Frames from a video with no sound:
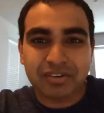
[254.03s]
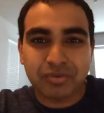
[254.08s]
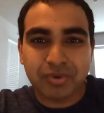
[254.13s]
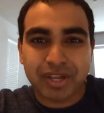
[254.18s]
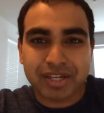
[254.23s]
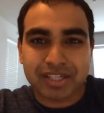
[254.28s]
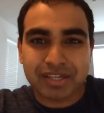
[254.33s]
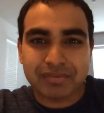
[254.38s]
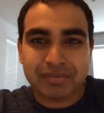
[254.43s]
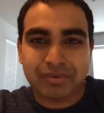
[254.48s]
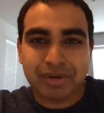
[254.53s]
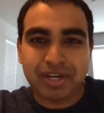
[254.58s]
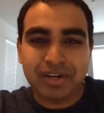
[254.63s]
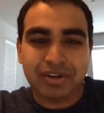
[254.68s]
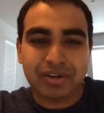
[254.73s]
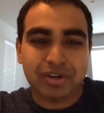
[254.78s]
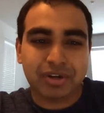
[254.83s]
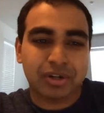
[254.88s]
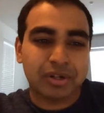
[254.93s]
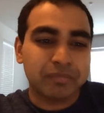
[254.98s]
ReactDOM.render
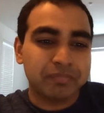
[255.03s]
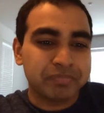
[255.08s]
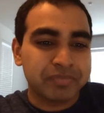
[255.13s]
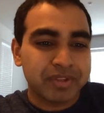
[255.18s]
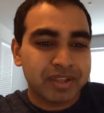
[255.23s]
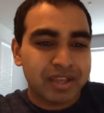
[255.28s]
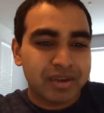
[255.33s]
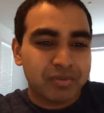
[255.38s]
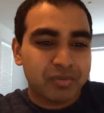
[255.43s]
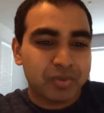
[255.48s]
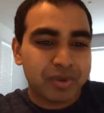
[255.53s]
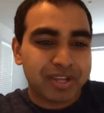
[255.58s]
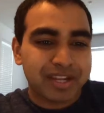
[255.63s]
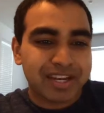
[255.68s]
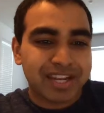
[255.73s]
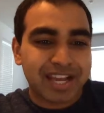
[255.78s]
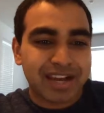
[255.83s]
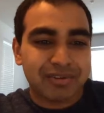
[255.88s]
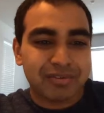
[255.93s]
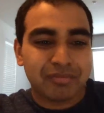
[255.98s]
call, we can
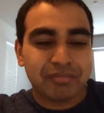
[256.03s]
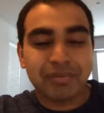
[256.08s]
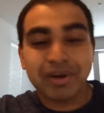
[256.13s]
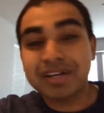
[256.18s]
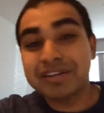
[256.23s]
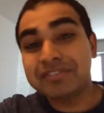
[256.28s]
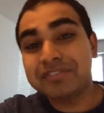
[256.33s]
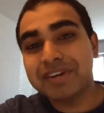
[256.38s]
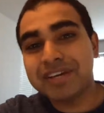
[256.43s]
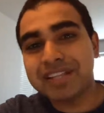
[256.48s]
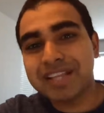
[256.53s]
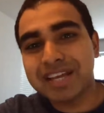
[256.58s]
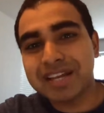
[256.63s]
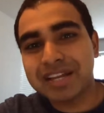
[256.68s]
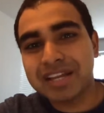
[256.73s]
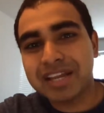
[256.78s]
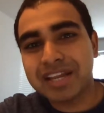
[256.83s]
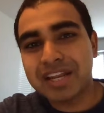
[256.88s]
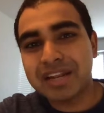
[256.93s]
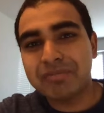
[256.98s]
now modify
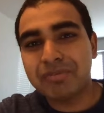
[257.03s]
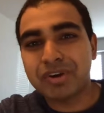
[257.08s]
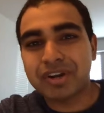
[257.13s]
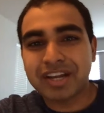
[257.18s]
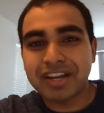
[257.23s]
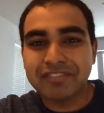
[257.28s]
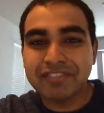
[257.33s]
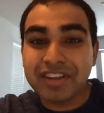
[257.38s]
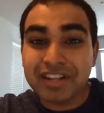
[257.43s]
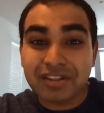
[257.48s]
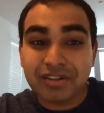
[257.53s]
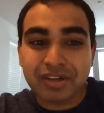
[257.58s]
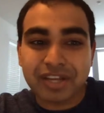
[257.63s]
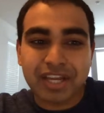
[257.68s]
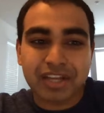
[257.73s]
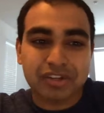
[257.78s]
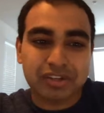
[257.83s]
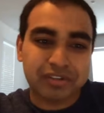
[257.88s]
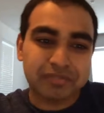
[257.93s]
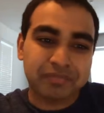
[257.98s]
that in a more convenient
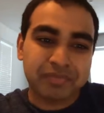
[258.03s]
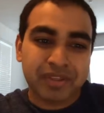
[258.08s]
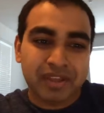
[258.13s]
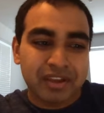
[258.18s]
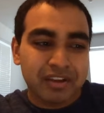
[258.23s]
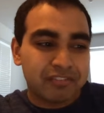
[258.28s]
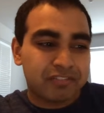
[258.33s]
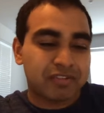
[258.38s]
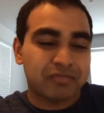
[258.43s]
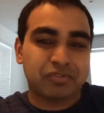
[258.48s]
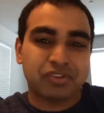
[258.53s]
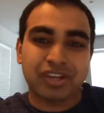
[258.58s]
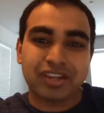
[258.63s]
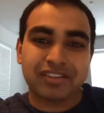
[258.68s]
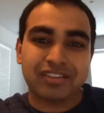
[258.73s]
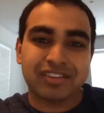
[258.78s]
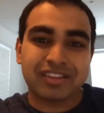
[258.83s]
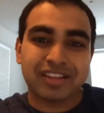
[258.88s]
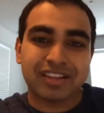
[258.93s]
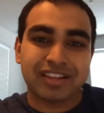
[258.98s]
location from
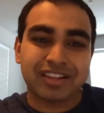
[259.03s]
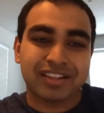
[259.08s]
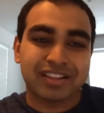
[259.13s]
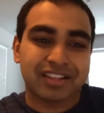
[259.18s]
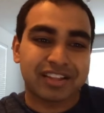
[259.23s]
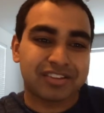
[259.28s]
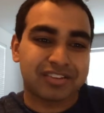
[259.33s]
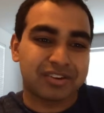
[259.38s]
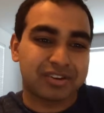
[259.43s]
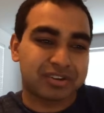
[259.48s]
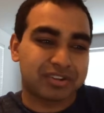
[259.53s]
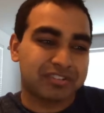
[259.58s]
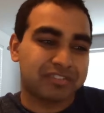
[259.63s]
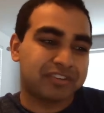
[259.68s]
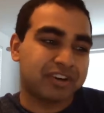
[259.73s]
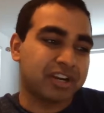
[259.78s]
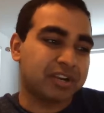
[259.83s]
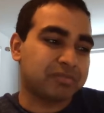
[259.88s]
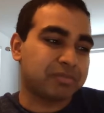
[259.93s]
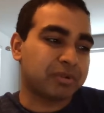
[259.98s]
just the, the circle
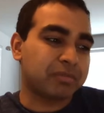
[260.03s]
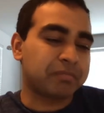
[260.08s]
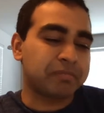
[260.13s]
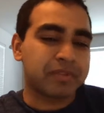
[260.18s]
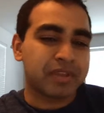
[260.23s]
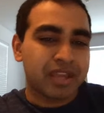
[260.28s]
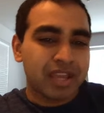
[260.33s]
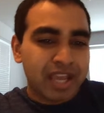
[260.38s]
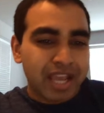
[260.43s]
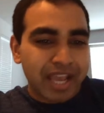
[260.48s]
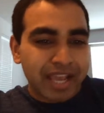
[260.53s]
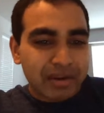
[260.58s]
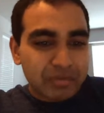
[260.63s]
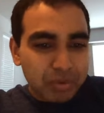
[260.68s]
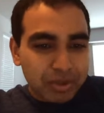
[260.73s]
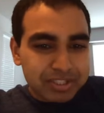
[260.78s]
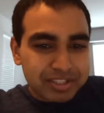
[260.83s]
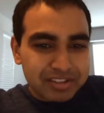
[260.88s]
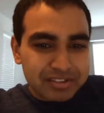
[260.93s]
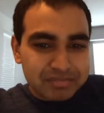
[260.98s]
variable. And
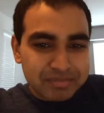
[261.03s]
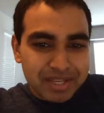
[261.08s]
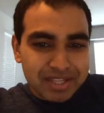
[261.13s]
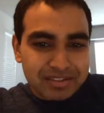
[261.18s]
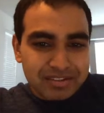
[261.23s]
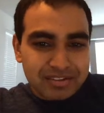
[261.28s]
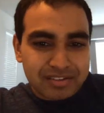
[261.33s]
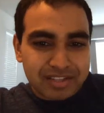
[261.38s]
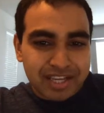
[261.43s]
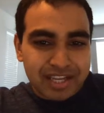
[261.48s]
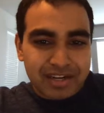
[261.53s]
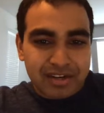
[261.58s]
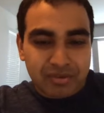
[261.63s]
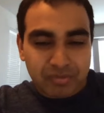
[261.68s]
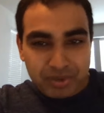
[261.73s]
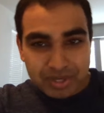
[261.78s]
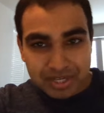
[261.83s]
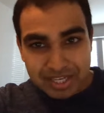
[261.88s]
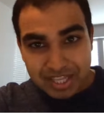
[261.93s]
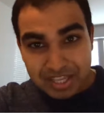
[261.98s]
what this means is that
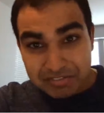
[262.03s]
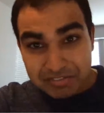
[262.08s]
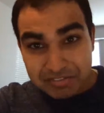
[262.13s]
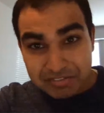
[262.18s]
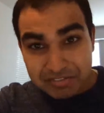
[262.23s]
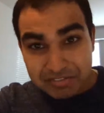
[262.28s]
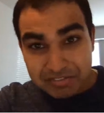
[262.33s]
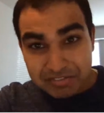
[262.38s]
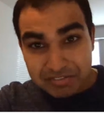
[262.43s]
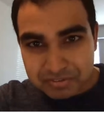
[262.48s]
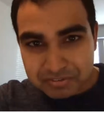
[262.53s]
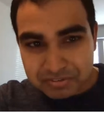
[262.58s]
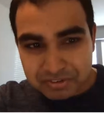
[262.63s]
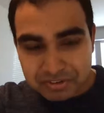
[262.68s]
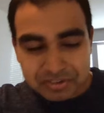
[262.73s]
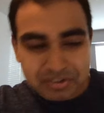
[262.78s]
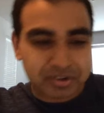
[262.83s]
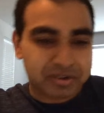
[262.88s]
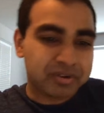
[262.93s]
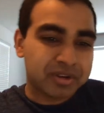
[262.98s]
we can even go
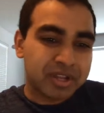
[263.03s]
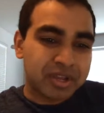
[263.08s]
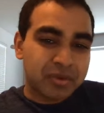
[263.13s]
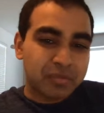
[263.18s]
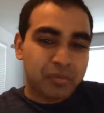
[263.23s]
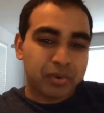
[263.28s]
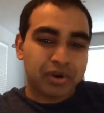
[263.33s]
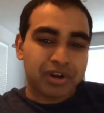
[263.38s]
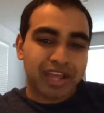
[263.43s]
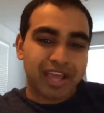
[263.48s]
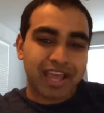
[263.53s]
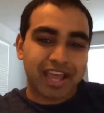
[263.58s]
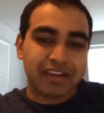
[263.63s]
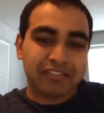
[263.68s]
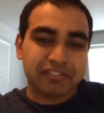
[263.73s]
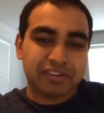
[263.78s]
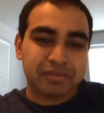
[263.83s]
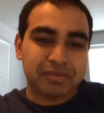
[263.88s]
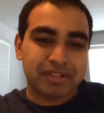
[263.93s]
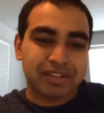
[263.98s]
further. We don't
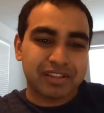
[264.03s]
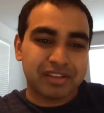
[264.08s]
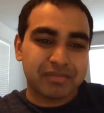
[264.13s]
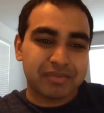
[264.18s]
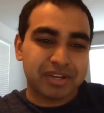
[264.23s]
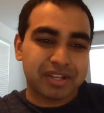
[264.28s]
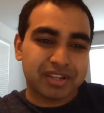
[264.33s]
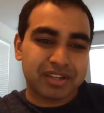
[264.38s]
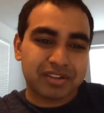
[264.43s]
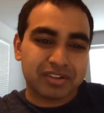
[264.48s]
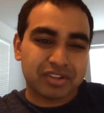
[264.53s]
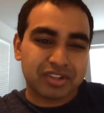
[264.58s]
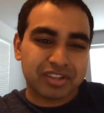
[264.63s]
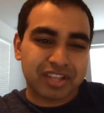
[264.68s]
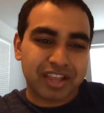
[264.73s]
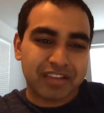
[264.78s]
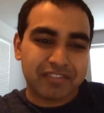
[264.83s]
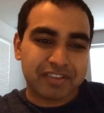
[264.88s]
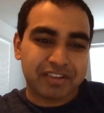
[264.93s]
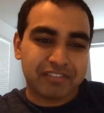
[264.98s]
have to be limited to just
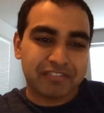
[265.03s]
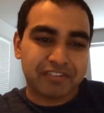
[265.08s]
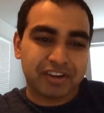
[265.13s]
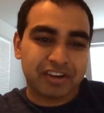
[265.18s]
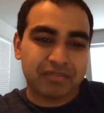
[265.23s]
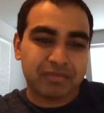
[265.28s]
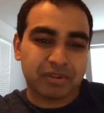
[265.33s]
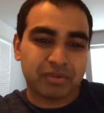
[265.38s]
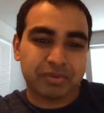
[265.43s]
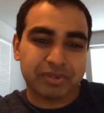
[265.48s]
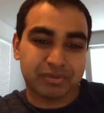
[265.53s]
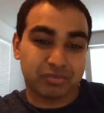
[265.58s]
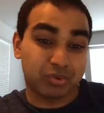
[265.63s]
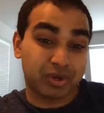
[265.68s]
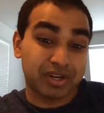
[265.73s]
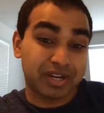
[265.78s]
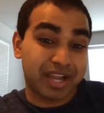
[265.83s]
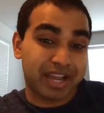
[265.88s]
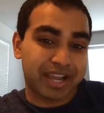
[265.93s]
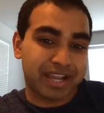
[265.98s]
having a variable with
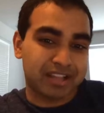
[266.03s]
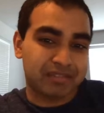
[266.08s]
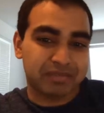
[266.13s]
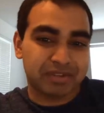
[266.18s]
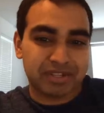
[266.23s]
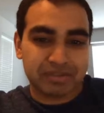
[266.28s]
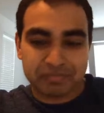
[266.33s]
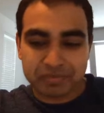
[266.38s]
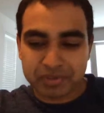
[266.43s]
one element